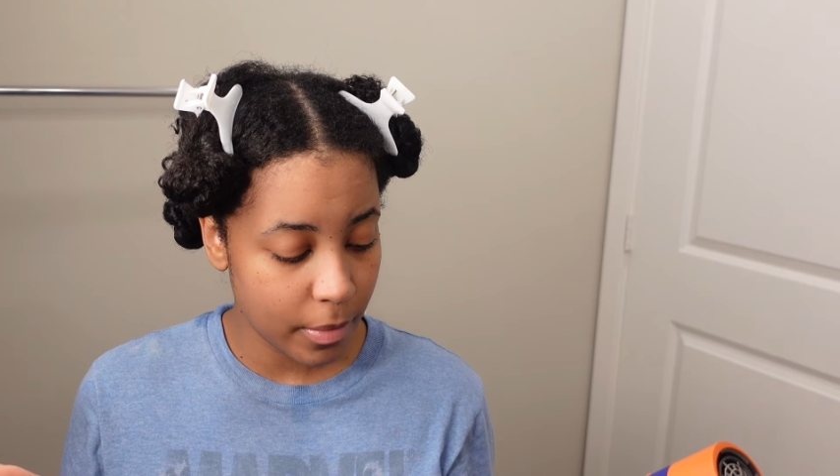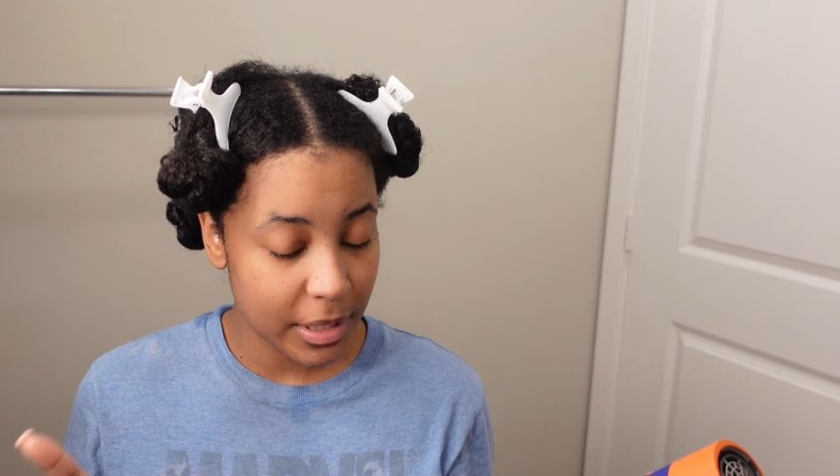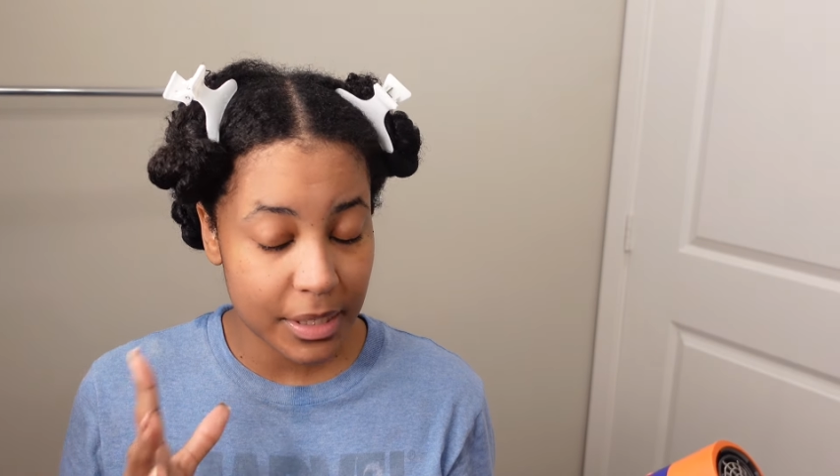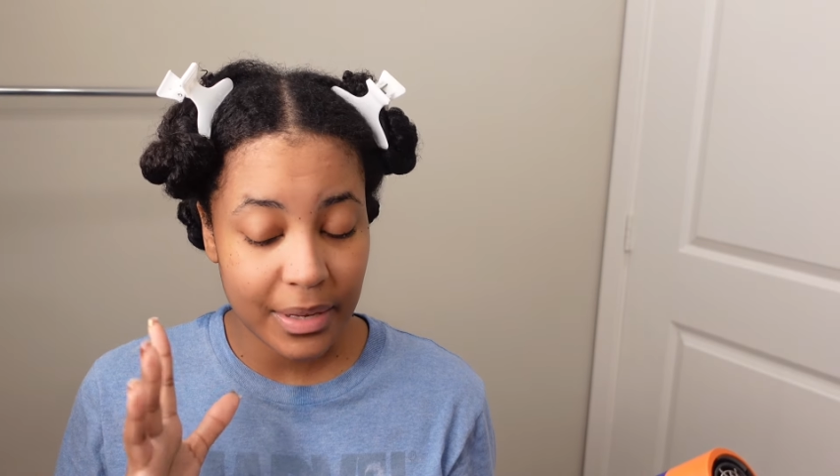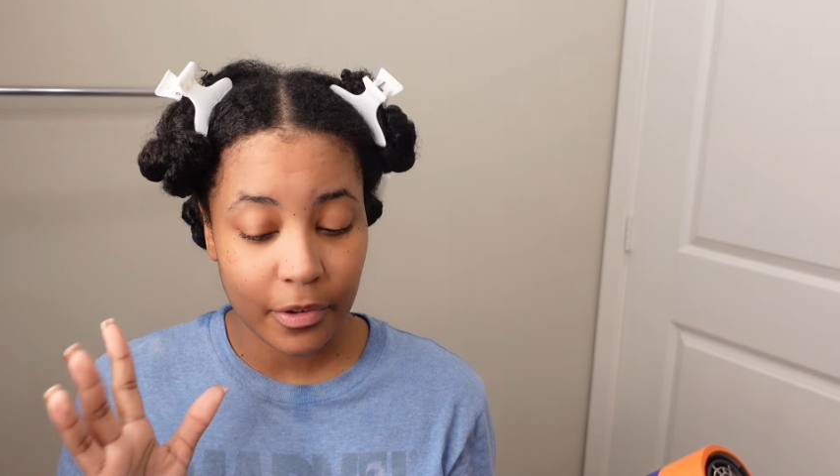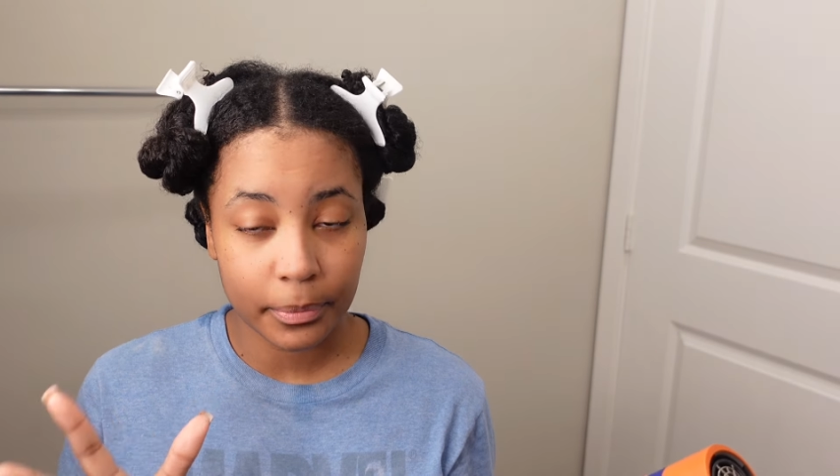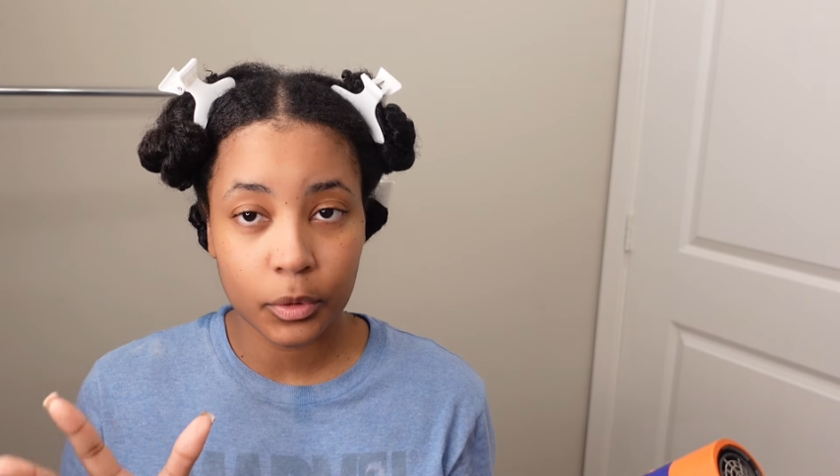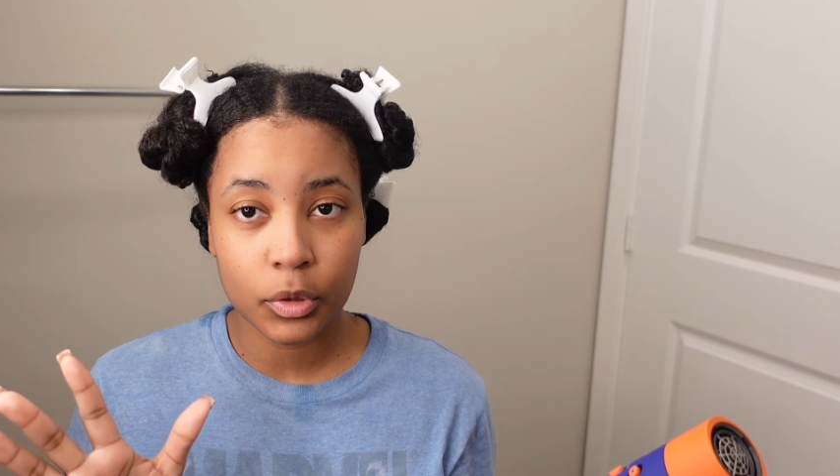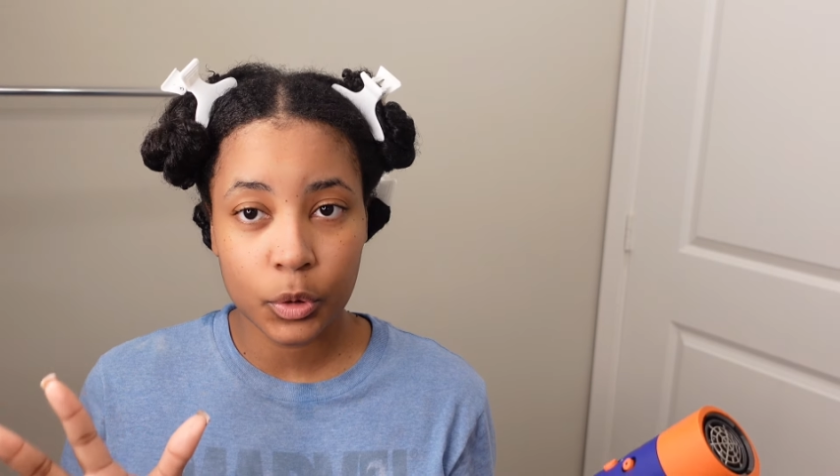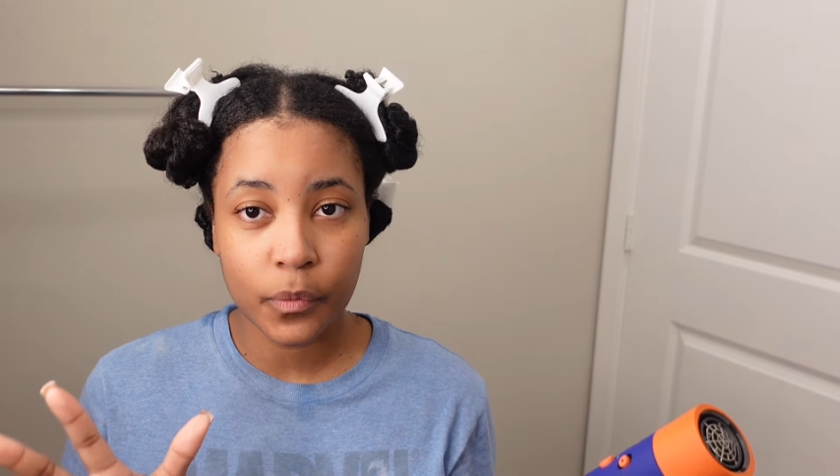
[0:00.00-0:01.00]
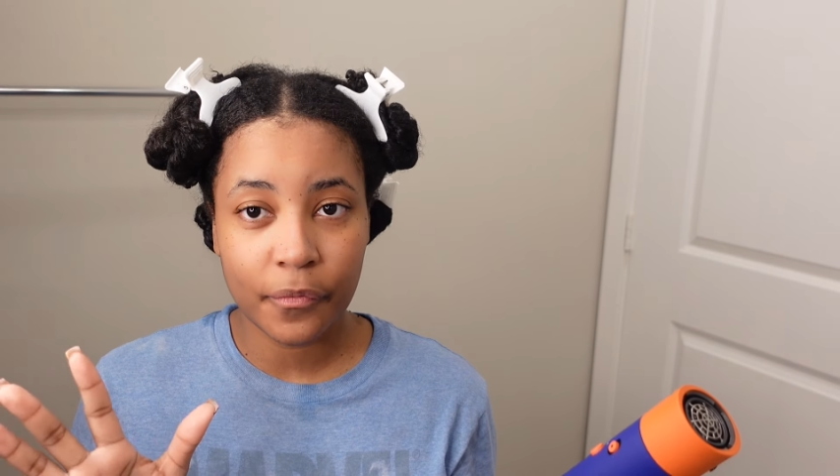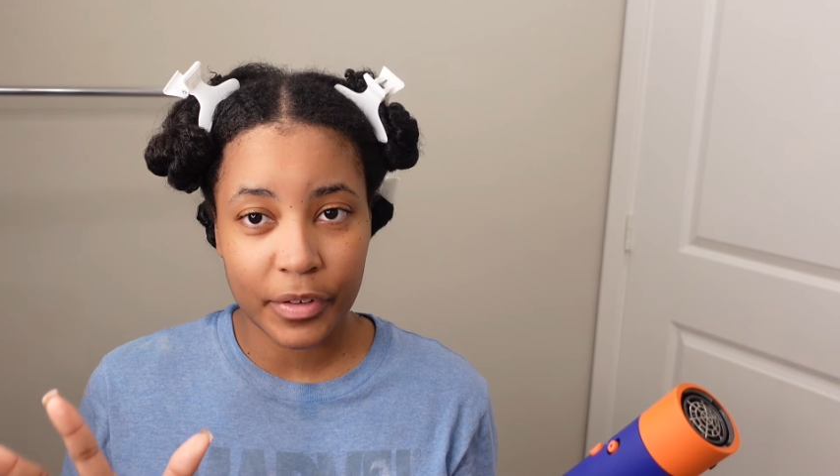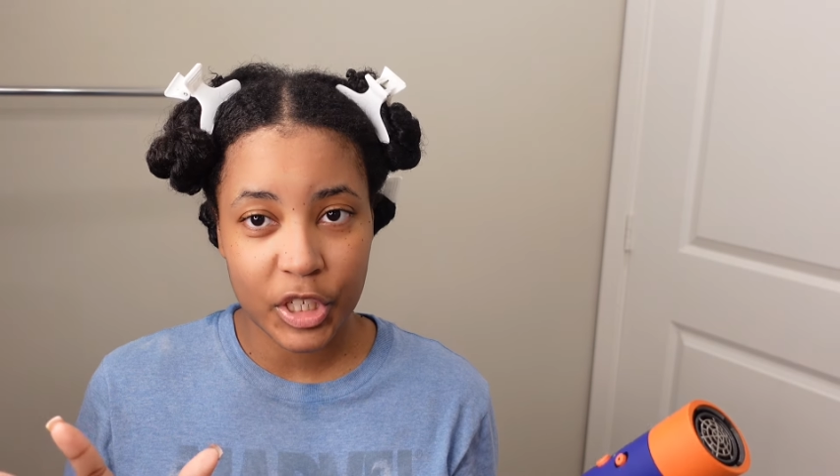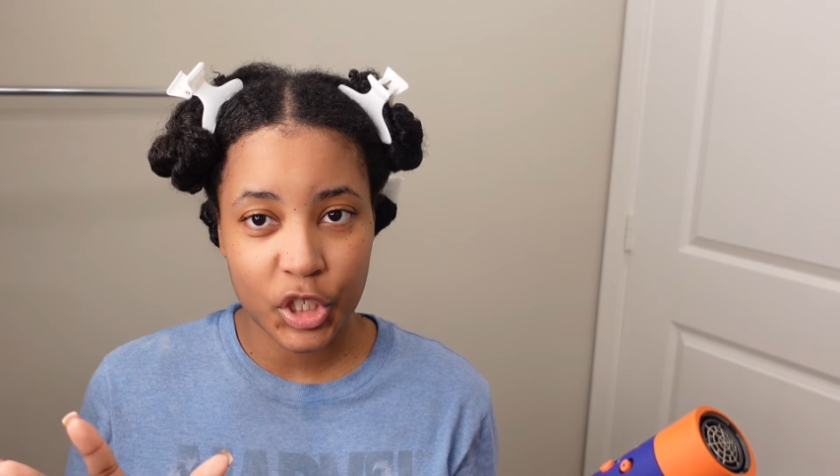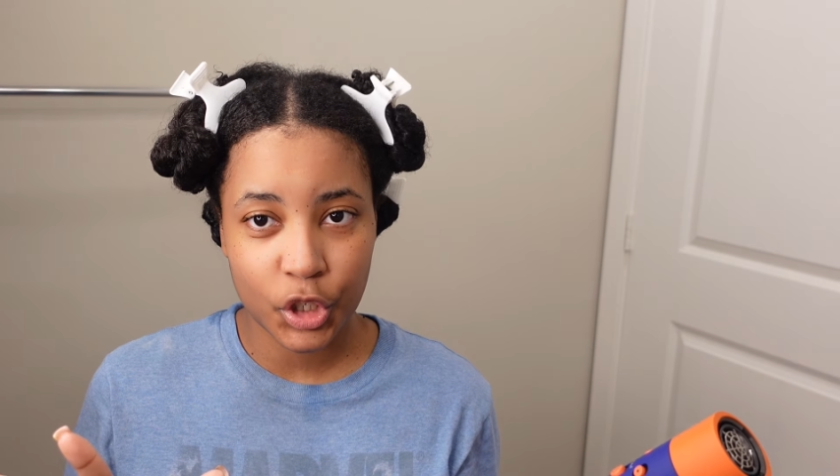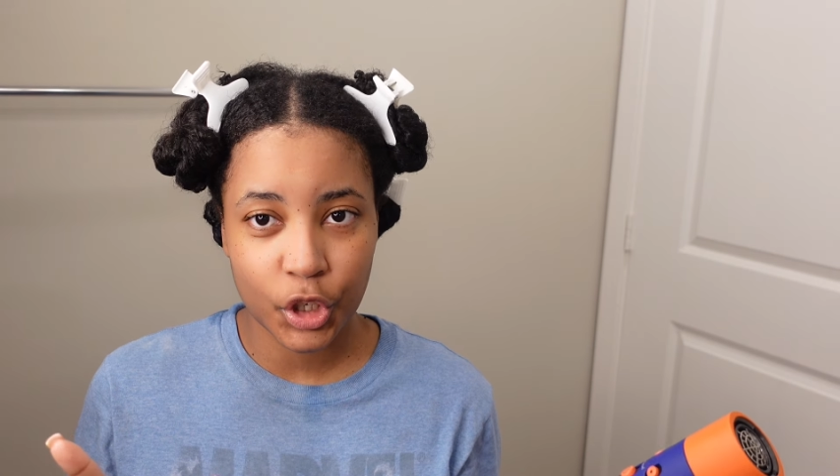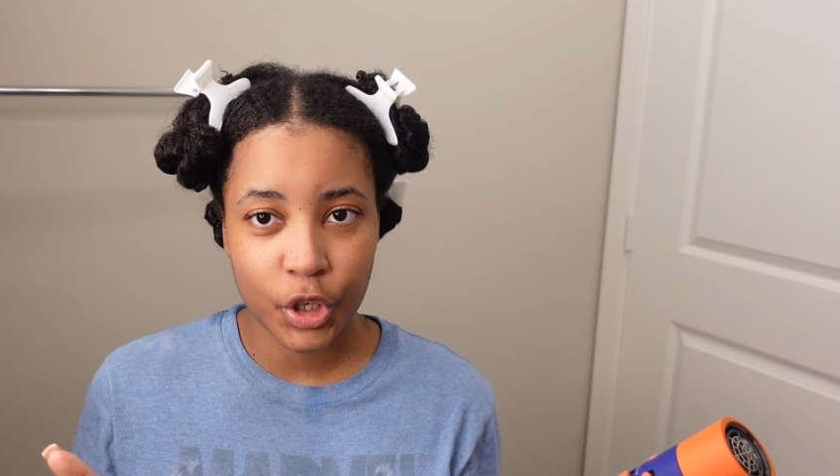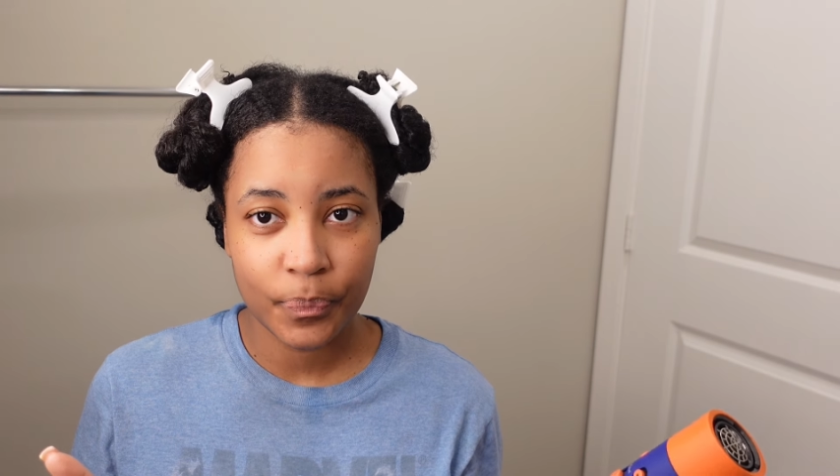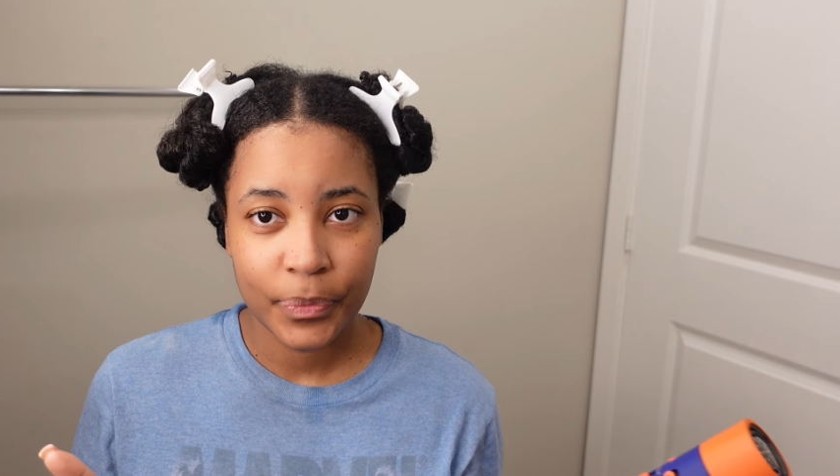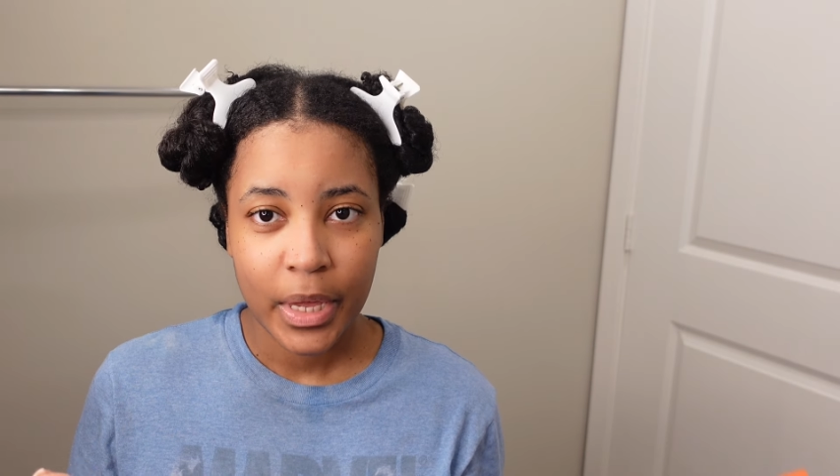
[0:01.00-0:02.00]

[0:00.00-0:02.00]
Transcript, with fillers: It does have a Bluetooth feature.